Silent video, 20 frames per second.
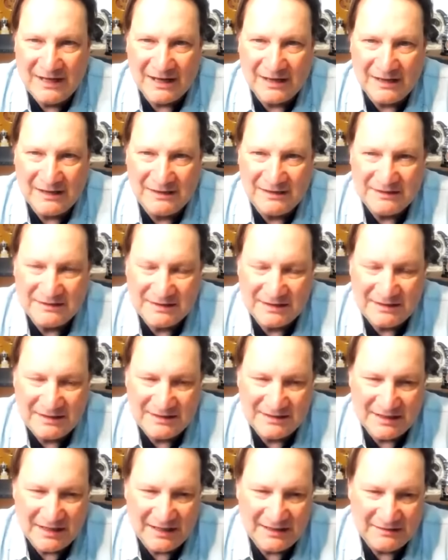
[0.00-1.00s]

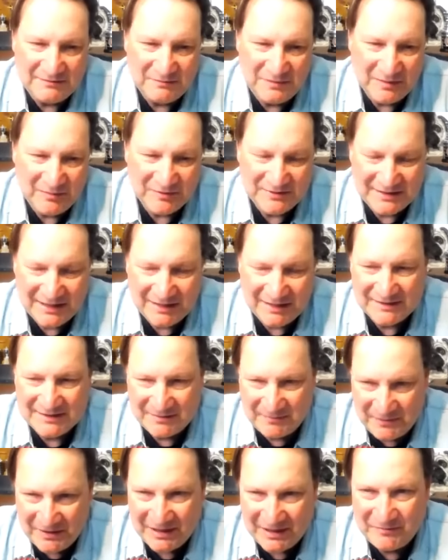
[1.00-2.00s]
and people see him as a
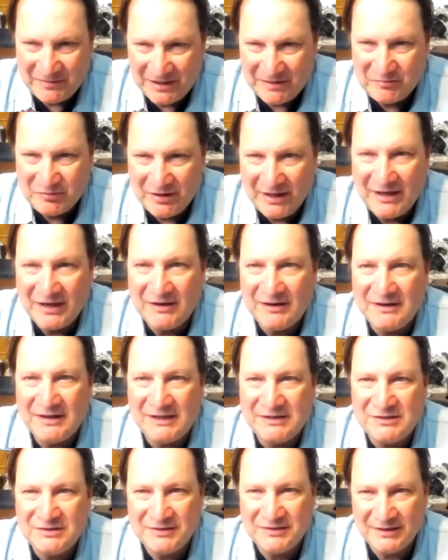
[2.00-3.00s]
big player, and I
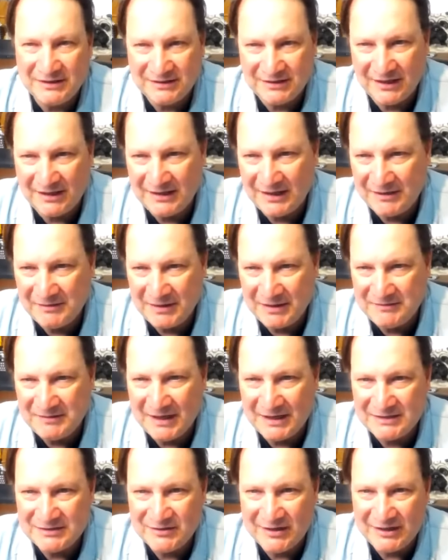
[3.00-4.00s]
do think, and I'm
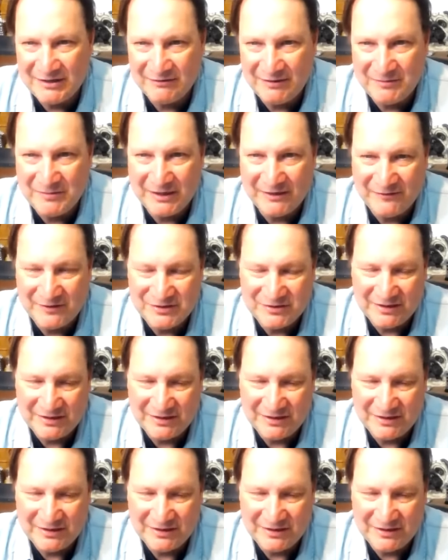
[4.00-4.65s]
not trying to rip Mike Fisher.